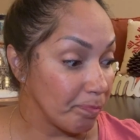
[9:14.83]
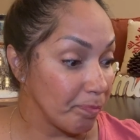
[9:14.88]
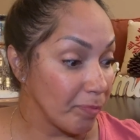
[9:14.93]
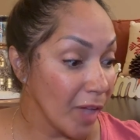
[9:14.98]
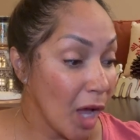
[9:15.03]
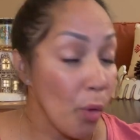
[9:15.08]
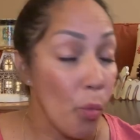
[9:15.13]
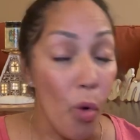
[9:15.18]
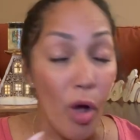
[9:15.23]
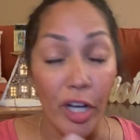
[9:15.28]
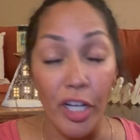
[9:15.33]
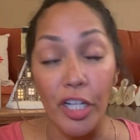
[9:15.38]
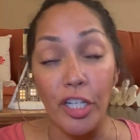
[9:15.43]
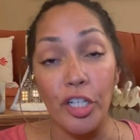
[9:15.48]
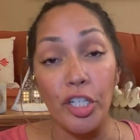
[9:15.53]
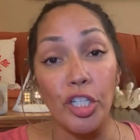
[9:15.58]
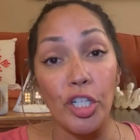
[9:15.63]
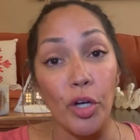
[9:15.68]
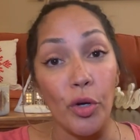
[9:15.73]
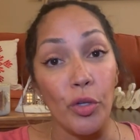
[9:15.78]
I wanted to
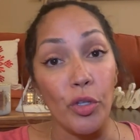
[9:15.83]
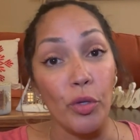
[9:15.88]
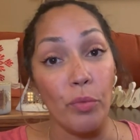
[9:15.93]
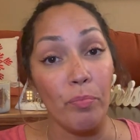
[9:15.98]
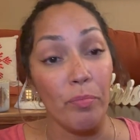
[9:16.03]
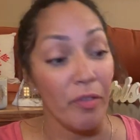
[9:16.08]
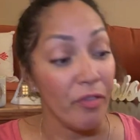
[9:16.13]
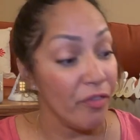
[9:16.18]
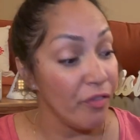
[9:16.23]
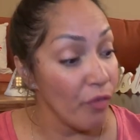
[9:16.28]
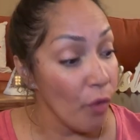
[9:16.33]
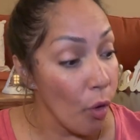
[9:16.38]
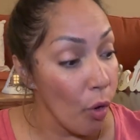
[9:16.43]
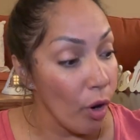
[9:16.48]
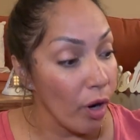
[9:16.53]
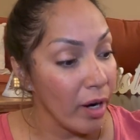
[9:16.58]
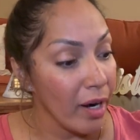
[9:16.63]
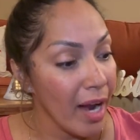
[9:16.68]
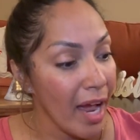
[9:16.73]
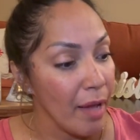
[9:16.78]
show you
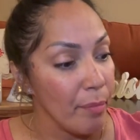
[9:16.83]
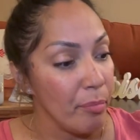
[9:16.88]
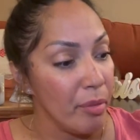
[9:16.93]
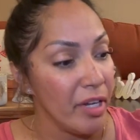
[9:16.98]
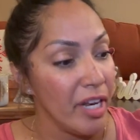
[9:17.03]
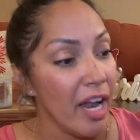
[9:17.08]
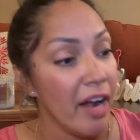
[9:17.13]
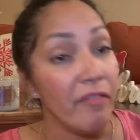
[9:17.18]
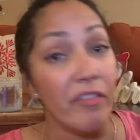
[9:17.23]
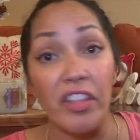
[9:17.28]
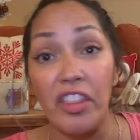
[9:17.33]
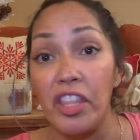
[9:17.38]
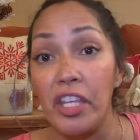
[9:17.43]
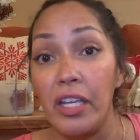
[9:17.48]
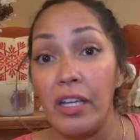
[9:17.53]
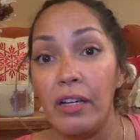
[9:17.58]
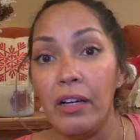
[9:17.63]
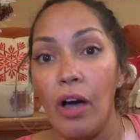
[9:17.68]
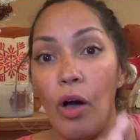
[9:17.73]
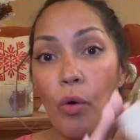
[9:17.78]
before I put
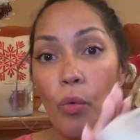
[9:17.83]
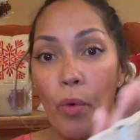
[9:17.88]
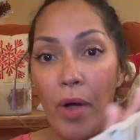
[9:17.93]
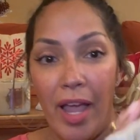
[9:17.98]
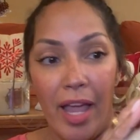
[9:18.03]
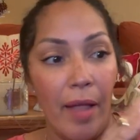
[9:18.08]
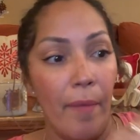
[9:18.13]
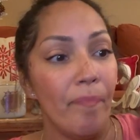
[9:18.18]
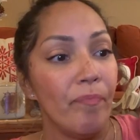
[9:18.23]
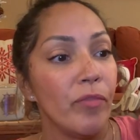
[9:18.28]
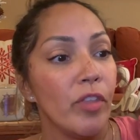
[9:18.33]
everything away.